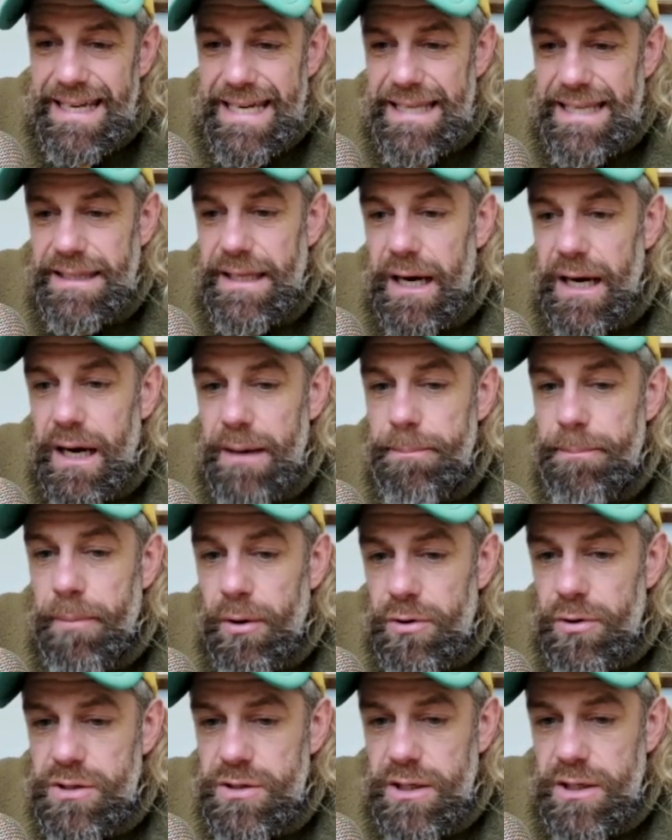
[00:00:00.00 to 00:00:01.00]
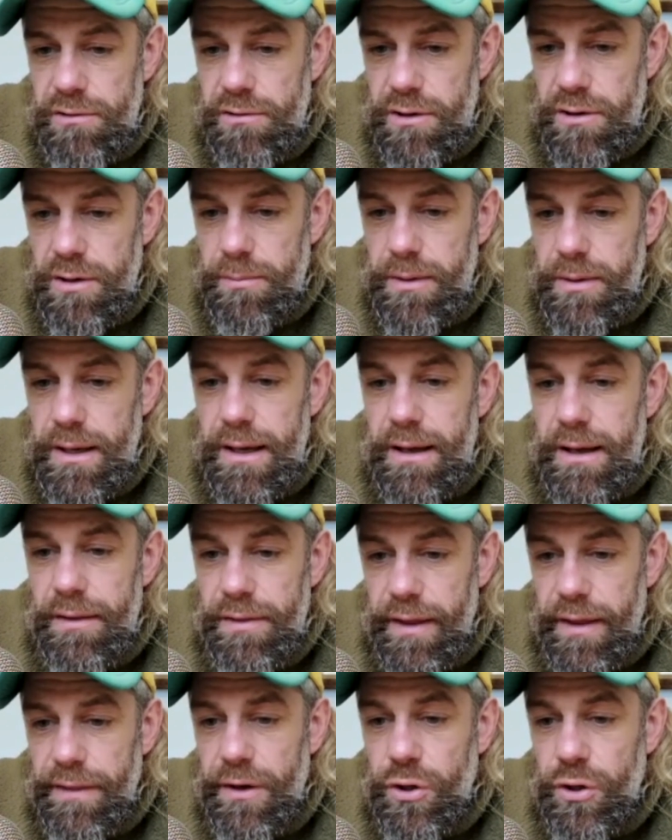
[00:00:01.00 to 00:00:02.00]
in the hypoxic group
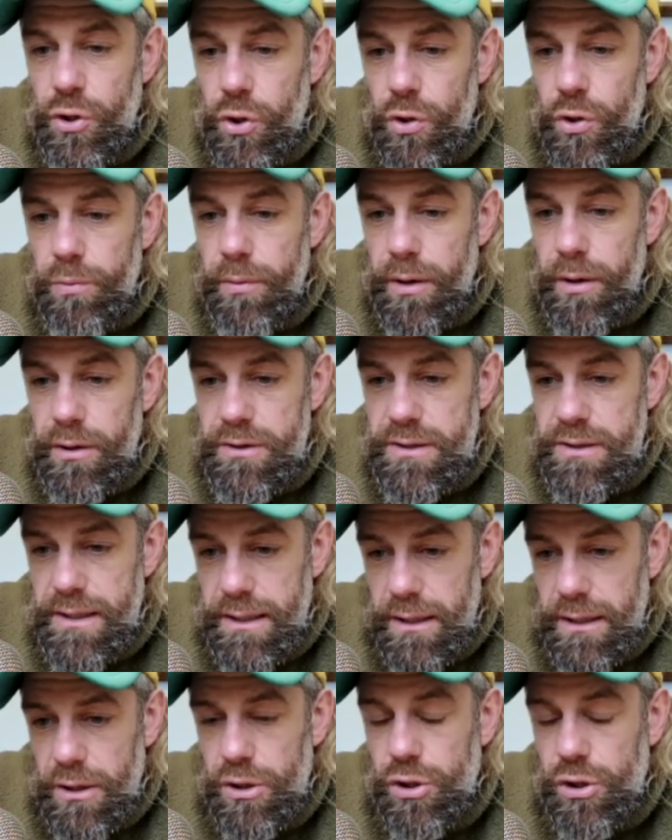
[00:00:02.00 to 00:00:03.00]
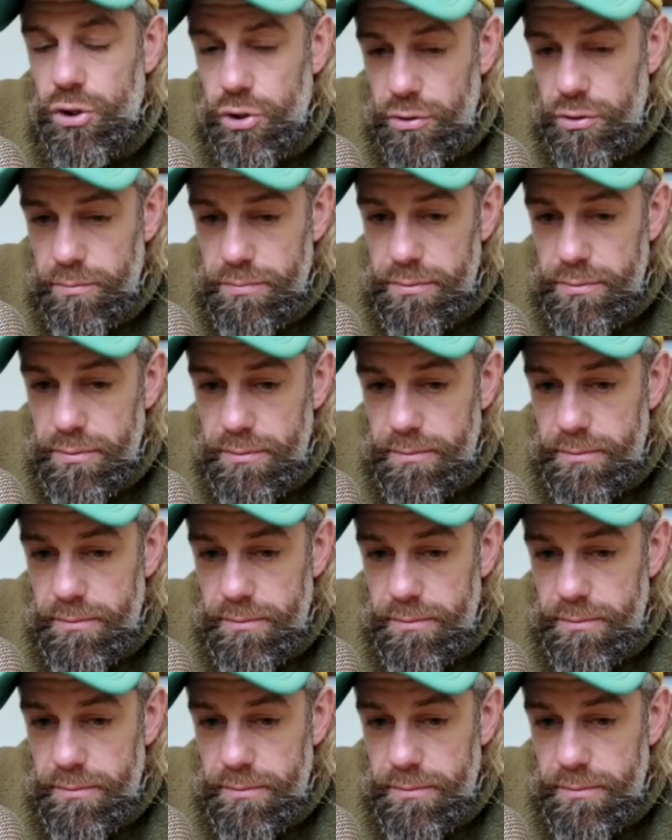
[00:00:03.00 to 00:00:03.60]
than the normoxic group.